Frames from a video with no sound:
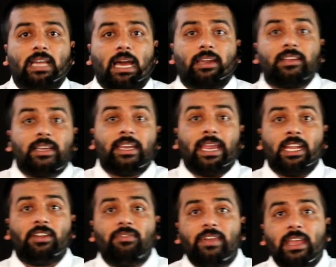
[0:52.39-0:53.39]
are a
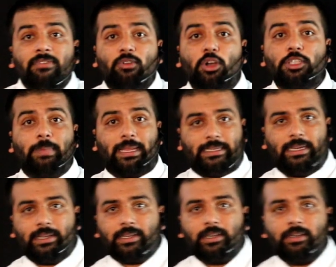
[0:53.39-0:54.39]
great way for
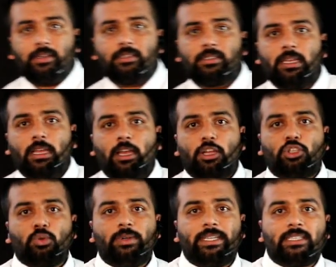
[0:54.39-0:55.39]
spectators
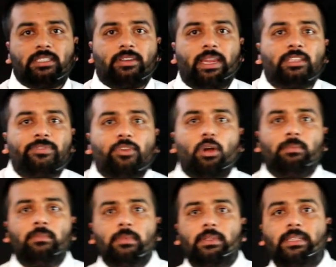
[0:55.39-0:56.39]
to distress
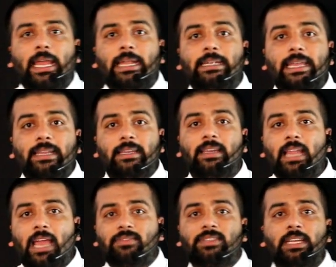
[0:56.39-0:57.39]
from their daily
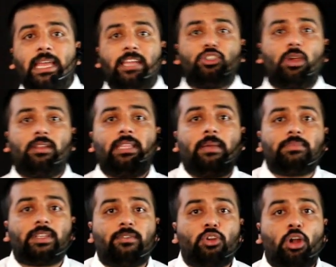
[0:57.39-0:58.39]
lives and enjoy
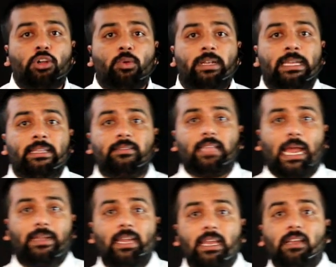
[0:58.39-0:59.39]
themselves. Not only
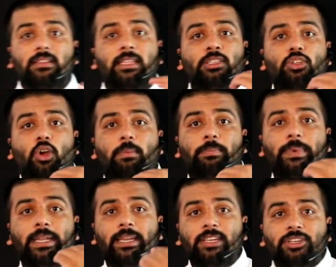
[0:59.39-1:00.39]
that, these
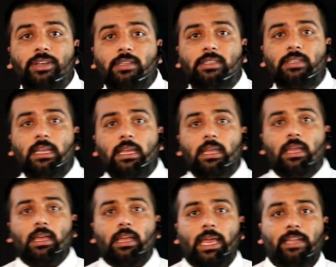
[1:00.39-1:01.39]
competitions
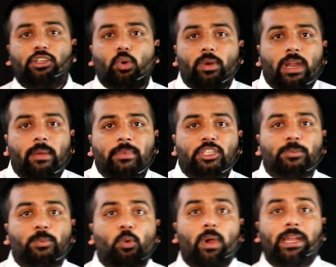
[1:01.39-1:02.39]
and tournaments
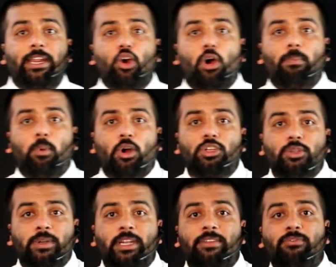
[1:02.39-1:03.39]
provide an
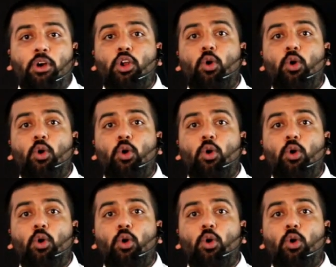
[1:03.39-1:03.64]
opportunity for